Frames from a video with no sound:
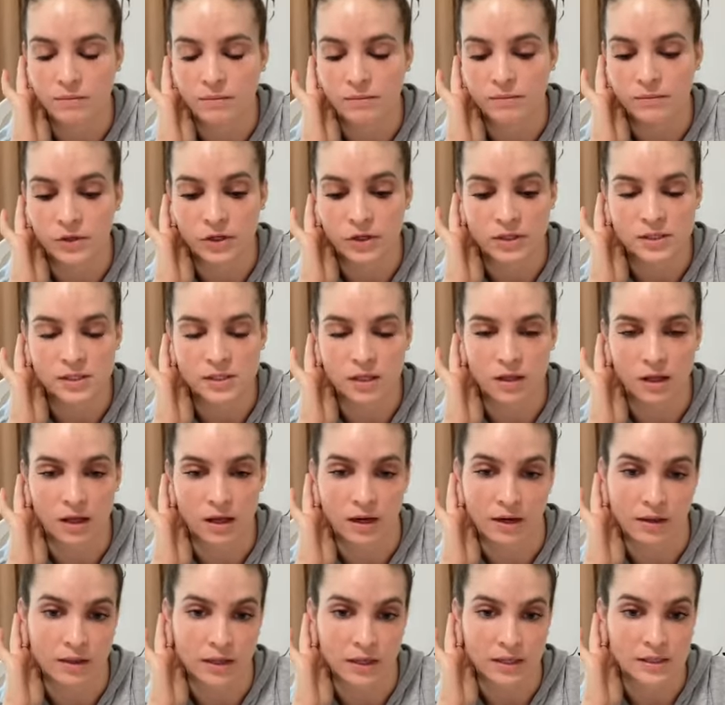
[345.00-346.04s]
There is a lot
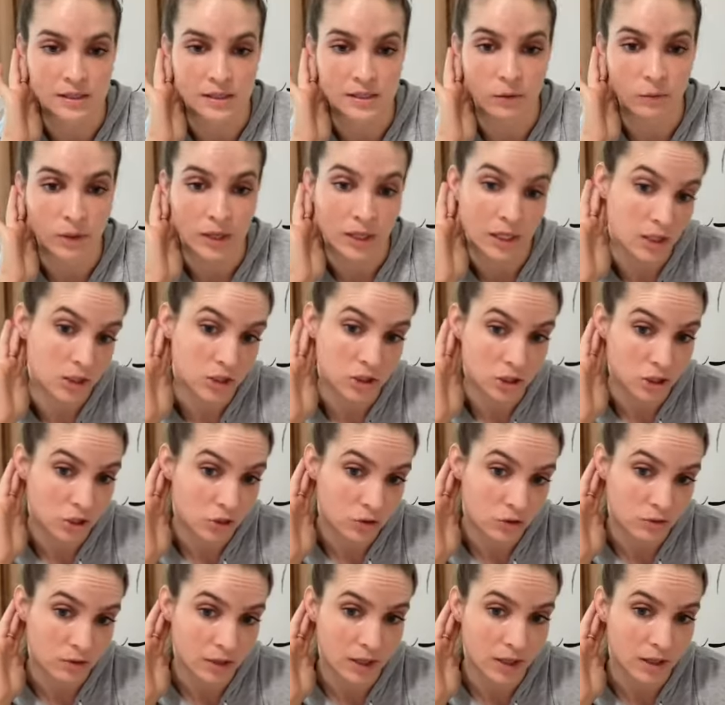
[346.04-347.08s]
of things that we can
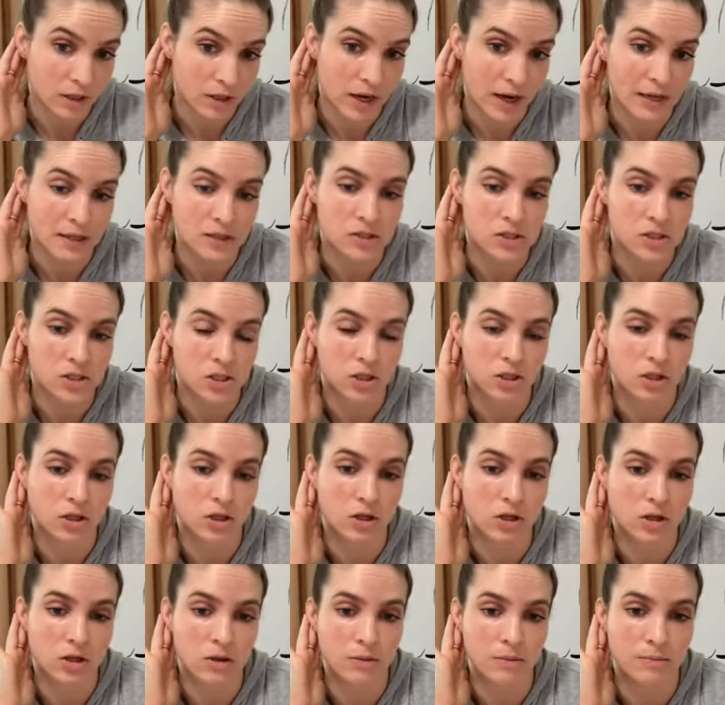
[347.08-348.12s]
do that are
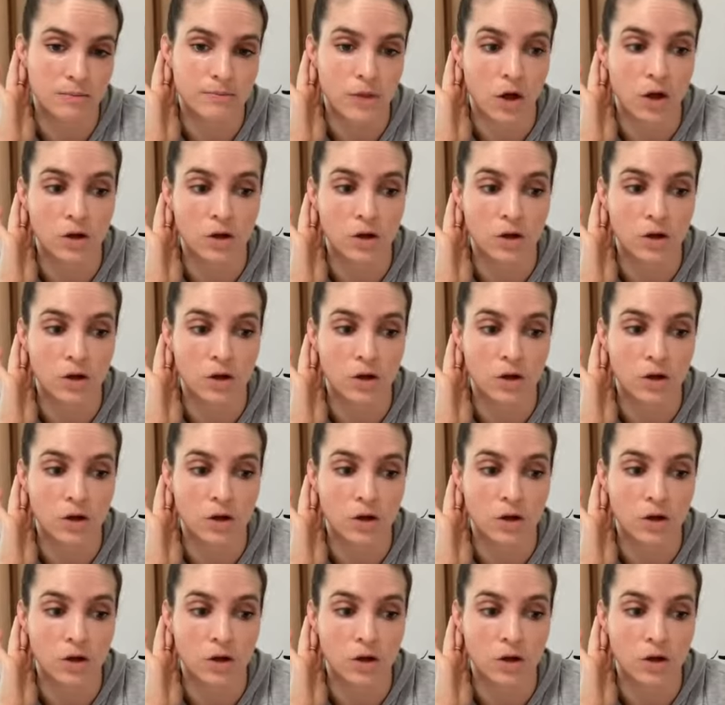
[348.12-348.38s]
external.